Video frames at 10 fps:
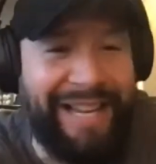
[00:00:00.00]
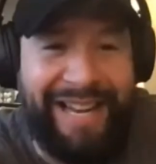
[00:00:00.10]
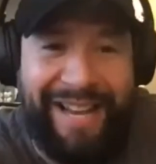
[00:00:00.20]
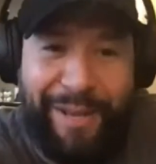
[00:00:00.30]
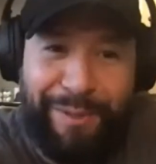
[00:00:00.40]

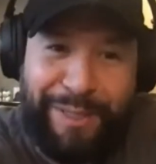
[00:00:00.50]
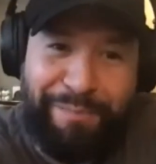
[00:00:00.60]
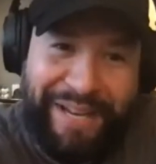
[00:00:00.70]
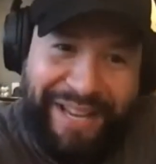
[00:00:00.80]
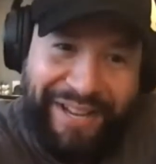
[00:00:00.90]
guy that was
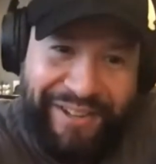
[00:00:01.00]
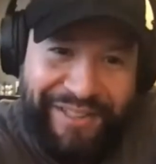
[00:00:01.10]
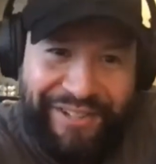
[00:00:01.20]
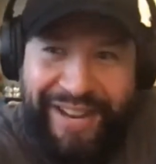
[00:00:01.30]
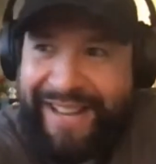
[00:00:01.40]
spinning
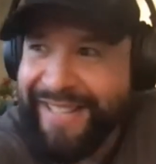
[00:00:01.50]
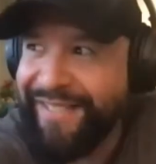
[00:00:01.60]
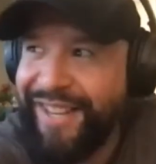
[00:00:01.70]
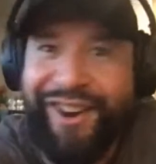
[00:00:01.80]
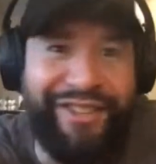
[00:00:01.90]
on their
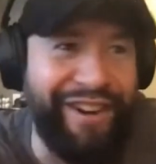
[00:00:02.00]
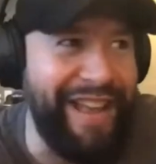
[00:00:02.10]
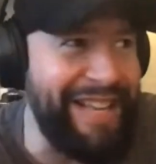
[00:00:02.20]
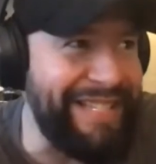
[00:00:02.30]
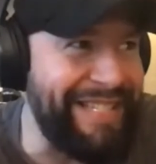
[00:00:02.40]

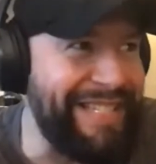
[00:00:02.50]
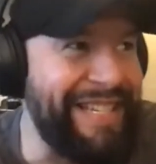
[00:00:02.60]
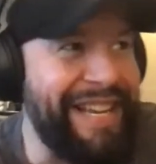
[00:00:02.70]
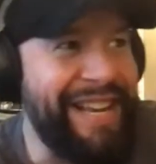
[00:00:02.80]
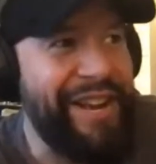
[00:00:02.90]
heads and
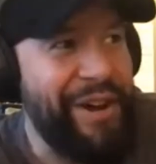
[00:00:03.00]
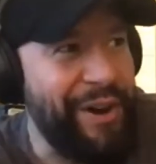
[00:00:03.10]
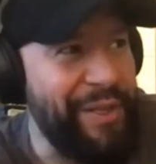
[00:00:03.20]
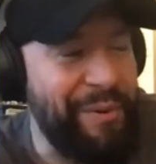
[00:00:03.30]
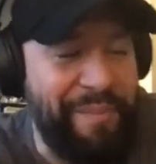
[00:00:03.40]

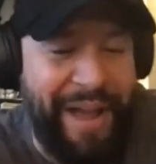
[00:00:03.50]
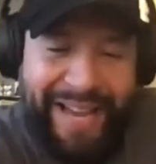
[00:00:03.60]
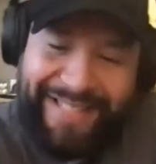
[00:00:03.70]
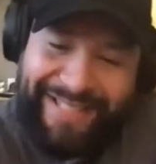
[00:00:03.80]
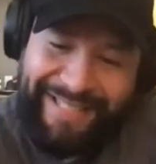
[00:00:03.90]
on their
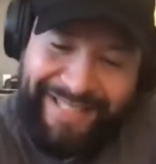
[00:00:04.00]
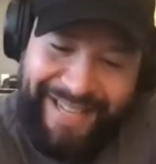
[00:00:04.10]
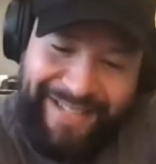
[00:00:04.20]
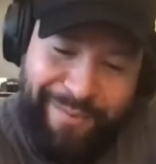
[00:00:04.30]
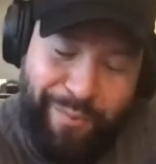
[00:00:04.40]
backs
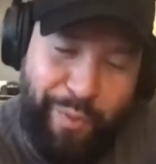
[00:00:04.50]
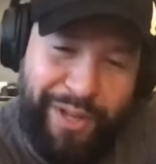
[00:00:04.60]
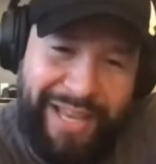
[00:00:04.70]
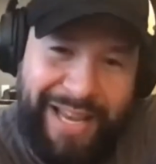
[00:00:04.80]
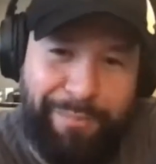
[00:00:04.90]
and
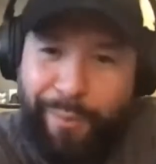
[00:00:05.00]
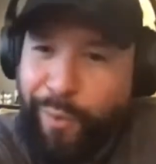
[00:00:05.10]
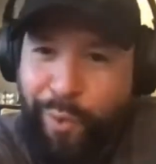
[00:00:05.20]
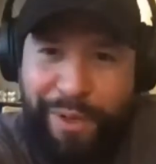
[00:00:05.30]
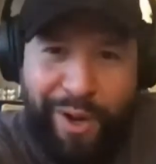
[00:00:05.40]
really
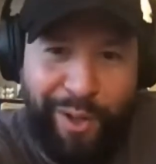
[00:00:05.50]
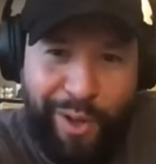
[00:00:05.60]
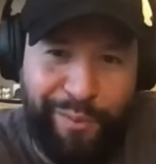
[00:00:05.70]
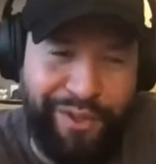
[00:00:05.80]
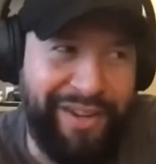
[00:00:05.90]
performing all
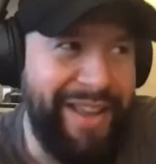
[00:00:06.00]
over.